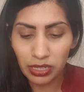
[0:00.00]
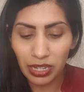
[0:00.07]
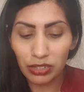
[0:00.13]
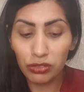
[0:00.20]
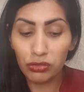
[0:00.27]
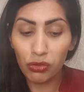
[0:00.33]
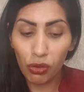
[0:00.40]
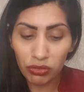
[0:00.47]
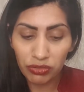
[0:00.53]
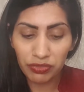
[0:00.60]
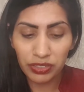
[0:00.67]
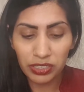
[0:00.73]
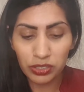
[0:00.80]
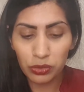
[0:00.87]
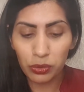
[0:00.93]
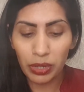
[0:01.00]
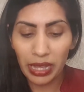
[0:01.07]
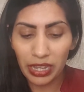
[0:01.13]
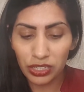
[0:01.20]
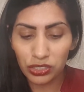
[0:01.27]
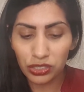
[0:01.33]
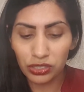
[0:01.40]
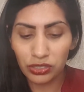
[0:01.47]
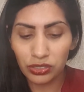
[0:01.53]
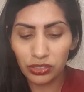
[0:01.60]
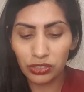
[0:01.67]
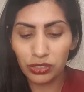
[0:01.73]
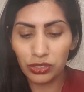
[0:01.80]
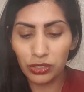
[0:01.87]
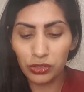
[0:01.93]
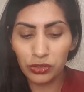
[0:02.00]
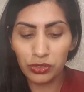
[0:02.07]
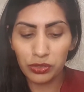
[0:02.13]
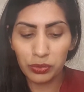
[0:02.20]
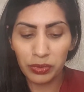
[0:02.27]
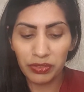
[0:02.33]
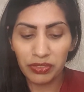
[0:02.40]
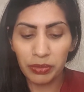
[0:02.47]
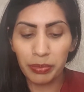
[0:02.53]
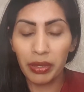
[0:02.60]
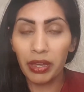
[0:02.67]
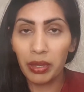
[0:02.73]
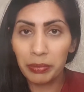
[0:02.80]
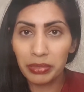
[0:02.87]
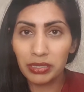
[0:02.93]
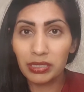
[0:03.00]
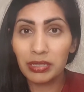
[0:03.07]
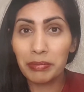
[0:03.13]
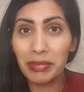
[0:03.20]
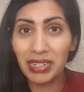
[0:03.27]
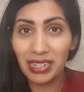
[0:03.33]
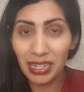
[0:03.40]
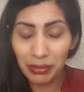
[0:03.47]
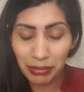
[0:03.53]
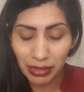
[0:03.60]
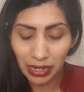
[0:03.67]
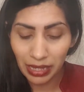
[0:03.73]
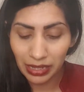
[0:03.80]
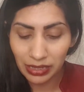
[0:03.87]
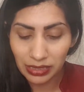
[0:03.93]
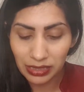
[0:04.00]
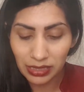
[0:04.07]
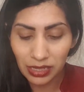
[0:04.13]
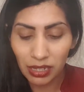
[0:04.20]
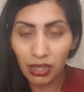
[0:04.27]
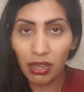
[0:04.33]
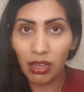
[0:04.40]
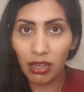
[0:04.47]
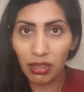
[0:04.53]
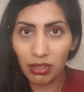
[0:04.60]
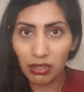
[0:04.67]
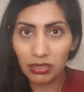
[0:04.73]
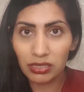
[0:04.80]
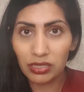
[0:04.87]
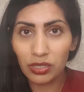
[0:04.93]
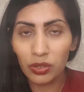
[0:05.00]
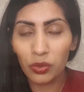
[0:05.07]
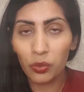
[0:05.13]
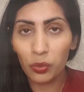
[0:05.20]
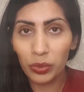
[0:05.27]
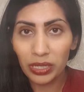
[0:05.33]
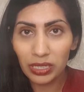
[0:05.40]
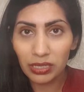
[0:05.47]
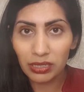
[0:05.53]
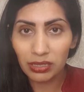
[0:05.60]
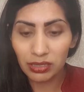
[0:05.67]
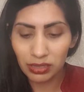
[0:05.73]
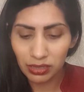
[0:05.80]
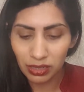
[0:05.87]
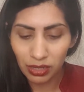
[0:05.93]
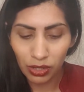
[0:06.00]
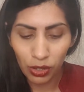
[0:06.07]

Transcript: and non-physical actions used with the purpose to manipulate, hurt, weaken,